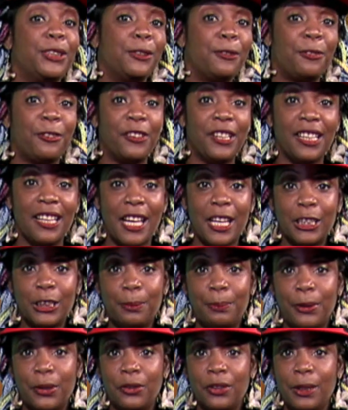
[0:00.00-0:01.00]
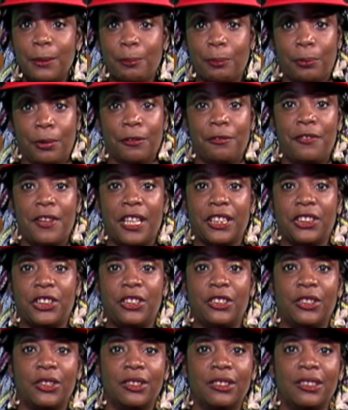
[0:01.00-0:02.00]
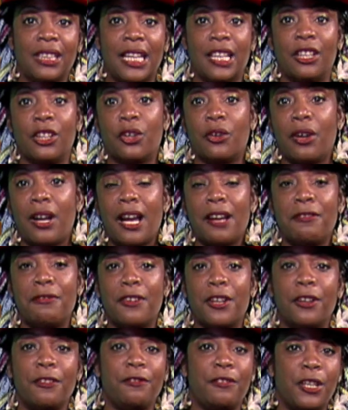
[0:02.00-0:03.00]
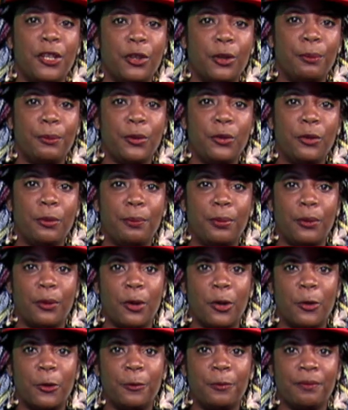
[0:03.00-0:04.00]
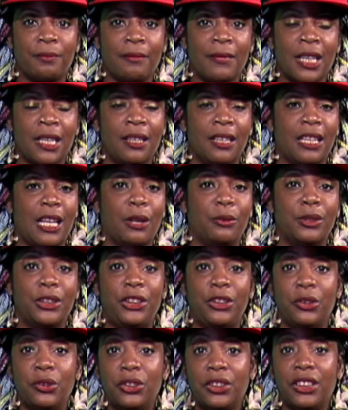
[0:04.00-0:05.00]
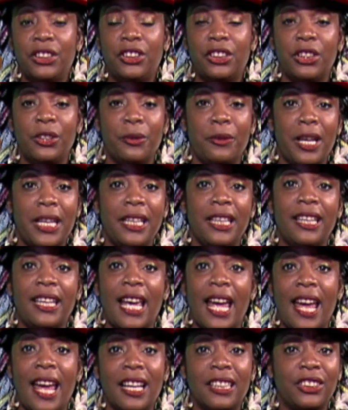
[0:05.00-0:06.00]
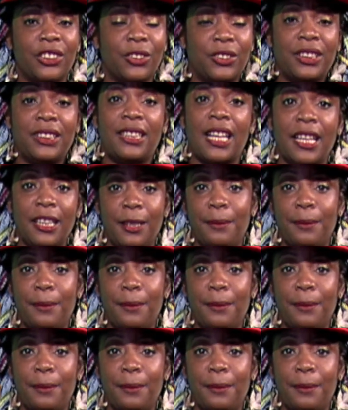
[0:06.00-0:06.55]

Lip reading: a freelance beauty professional and a craft fair vendor booth pro that was used to generating cash on a daily